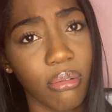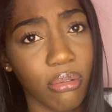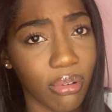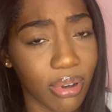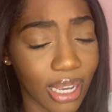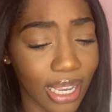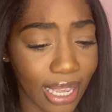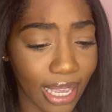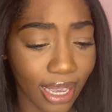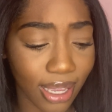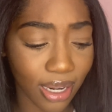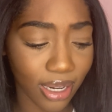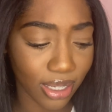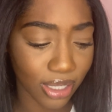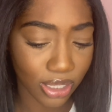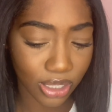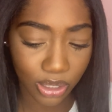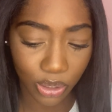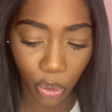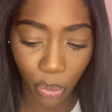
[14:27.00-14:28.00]
I hated it
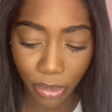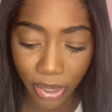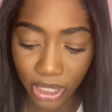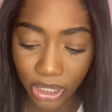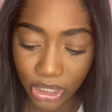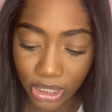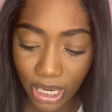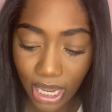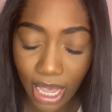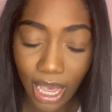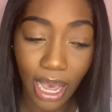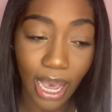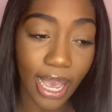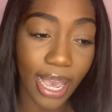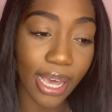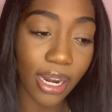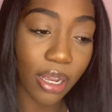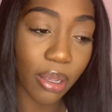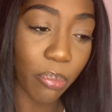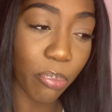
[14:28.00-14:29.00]
so much. I
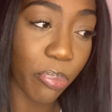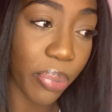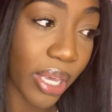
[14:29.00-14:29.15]
had a